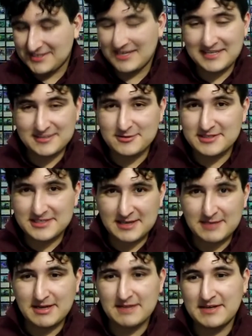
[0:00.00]
And it's always the
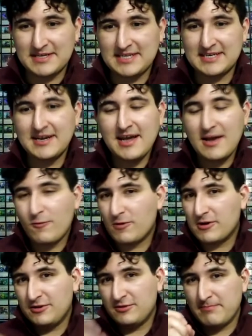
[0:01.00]
same kind of idea
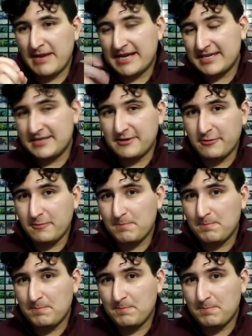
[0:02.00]
where you make a deal,